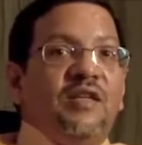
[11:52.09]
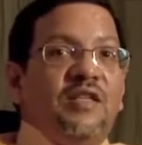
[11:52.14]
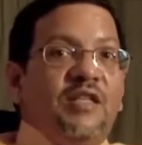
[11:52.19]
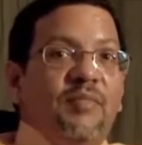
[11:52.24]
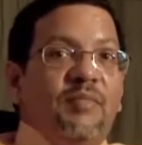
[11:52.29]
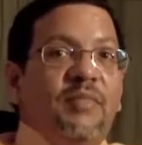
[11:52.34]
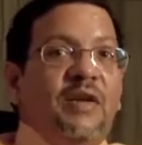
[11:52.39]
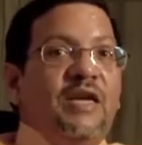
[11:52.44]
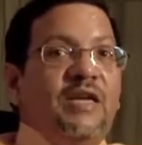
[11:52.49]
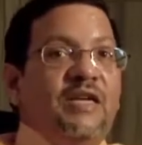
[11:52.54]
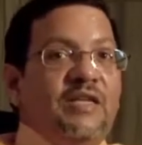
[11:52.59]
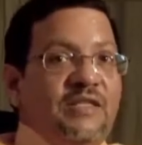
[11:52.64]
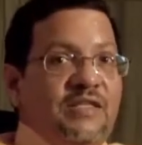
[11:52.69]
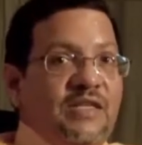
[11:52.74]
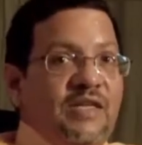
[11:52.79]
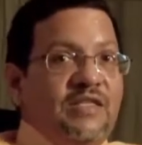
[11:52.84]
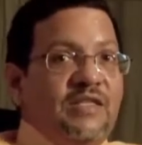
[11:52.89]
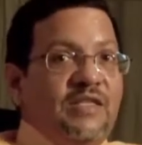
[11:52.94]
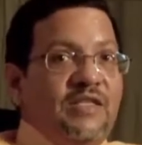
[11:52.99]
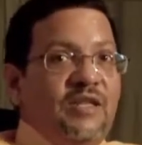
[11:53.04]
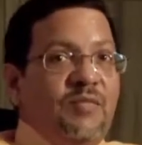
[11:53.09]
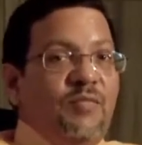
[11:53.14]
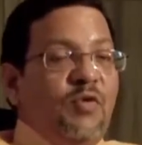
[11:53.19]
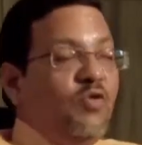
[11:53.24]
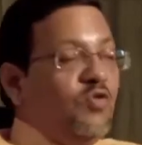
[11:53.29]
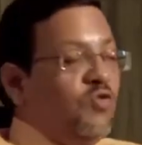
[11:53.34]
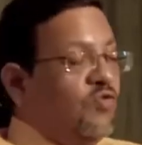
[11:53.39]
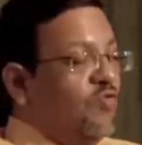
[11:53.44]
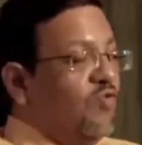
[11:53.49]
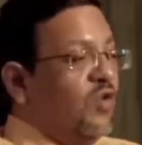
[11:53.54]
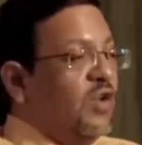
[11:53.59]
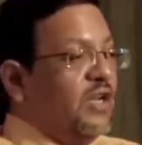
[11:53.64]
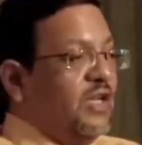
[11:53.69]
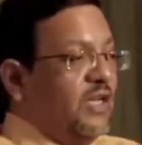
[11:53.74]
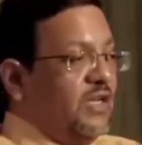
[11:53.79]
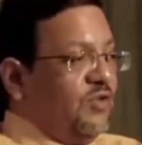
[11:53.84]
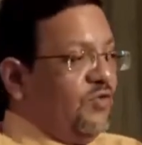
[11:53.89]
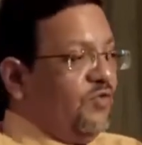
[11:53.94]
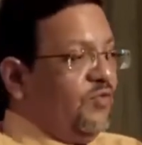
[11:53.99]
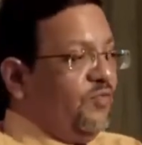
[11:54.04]
the mean distance is about 1
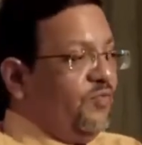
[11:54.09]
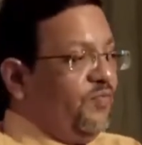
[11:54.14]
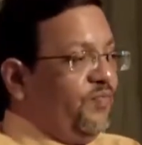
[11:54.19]
AU.